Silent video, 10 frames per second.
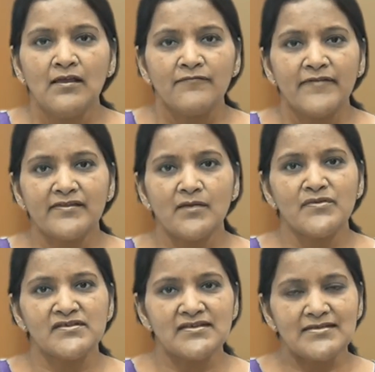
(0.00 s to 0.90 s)
when the
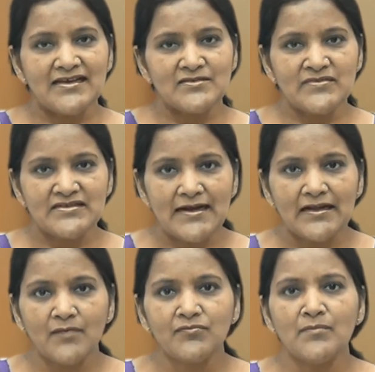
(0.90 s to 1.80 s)
business has been
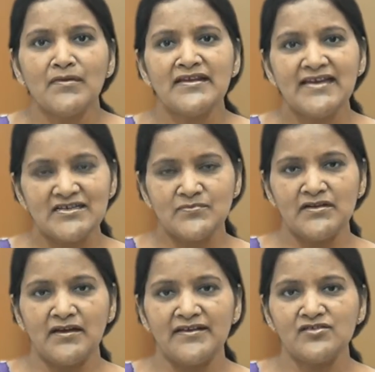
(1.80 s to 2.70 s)
set up, the money has
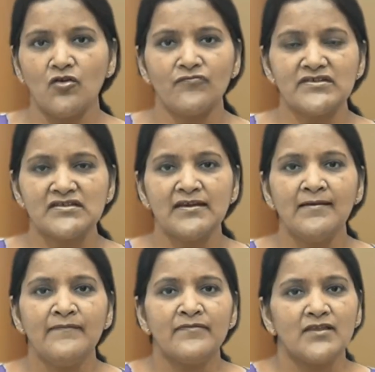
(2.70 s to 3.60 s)
been arranged, obviously
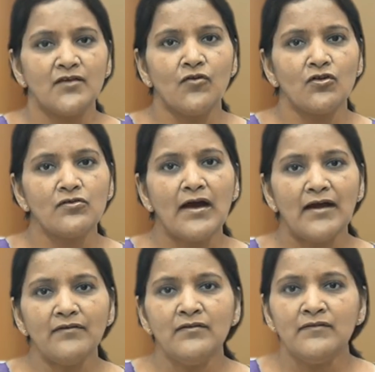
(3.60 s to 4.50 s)
they want to
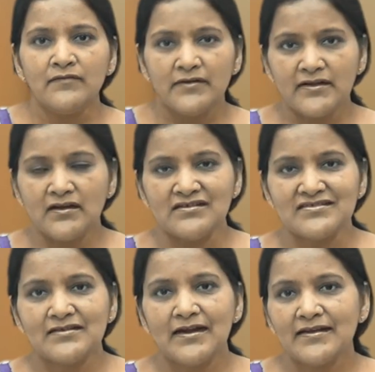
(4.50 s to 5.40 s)
have
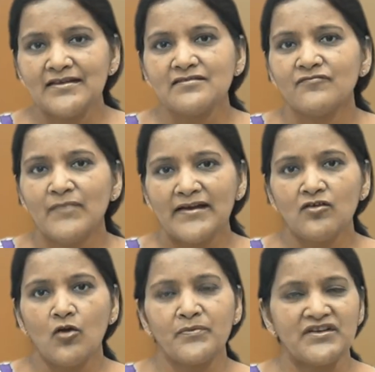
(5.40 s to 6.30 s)
returns. That is, by the
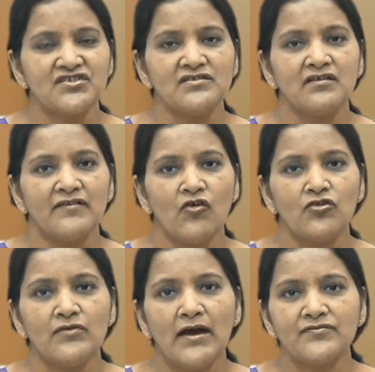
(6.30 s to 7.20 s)
operation they
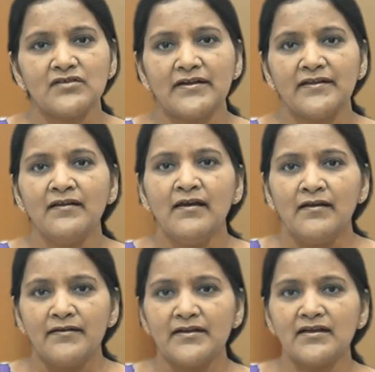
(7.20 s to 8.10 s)
want to have certain
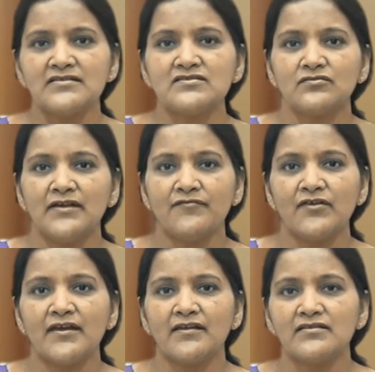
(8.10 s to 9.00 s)
returns, so that
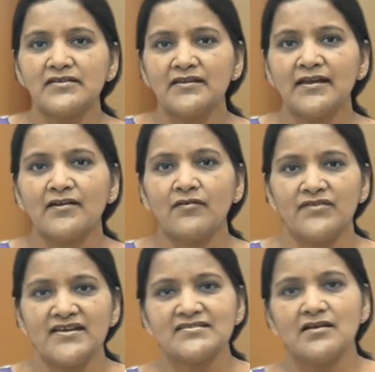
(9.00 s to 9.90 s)
we can say that
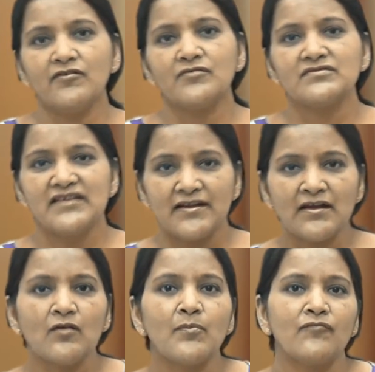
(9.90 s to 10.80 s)
yes, our
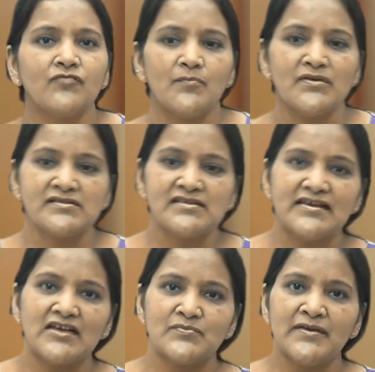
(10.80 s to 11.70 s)
setting up of the business
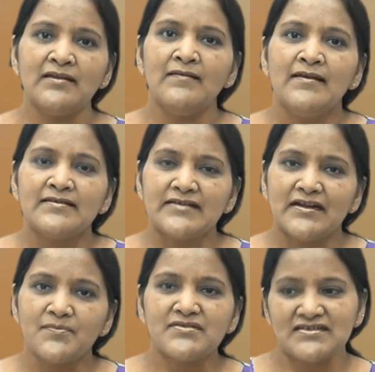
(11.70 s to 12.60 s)
has been
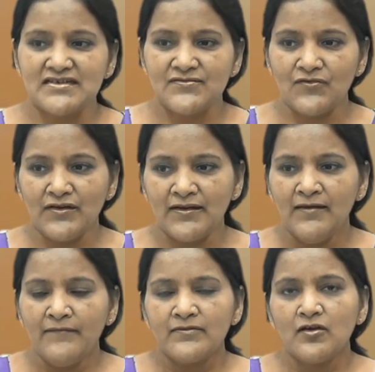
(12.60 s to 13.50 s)
set up successfully.
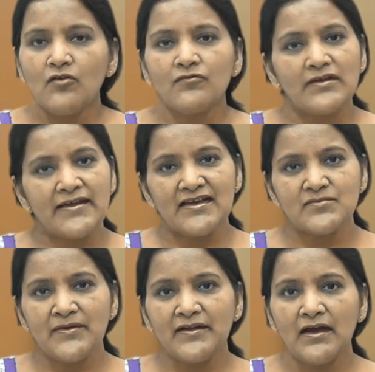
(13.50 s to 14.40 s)
Now it has
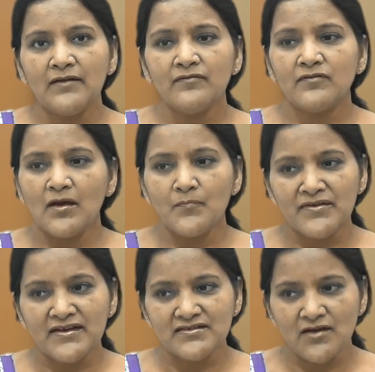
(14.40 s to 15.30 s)
been done,
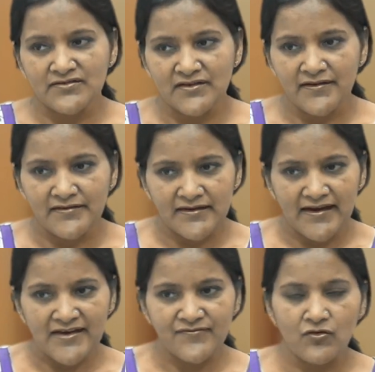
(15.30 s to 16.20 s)
company has generated
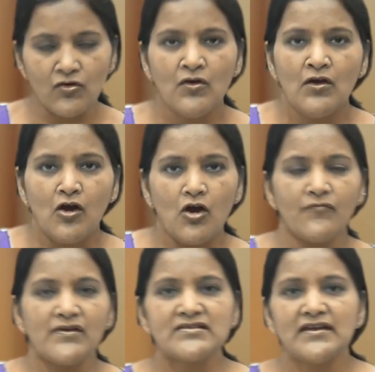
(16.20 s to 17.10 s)
cash flow,
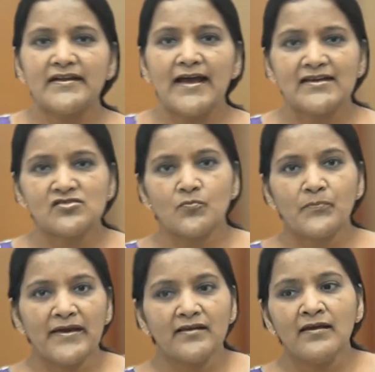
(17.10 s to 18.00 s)
obviously it has to
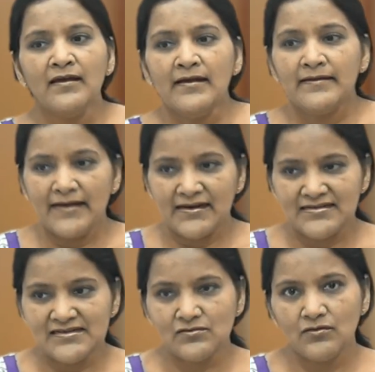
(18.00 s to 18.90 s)
pay
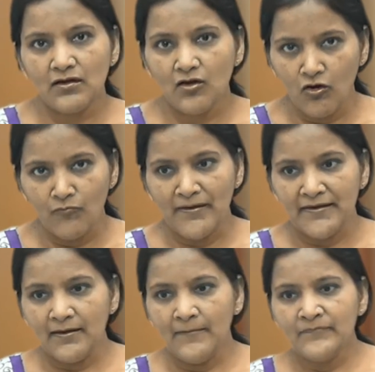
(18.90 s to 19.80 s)
taxes to the
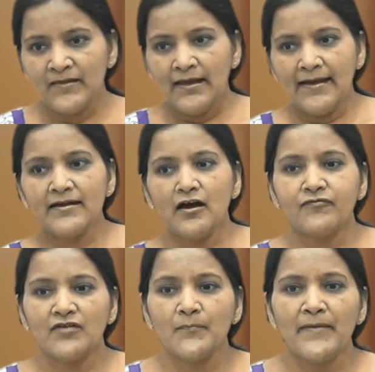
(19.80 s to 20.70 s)
government, and
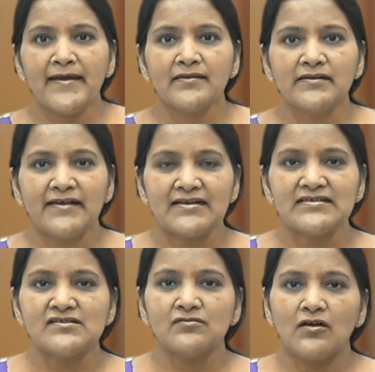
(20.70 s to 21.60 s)
after paying the
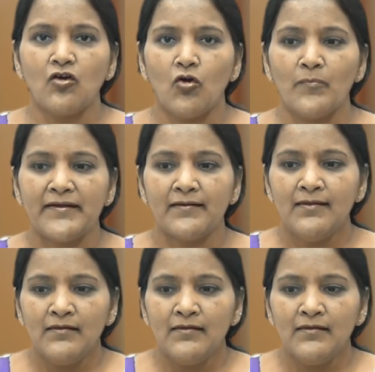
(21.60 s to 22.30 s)
taxes to the government,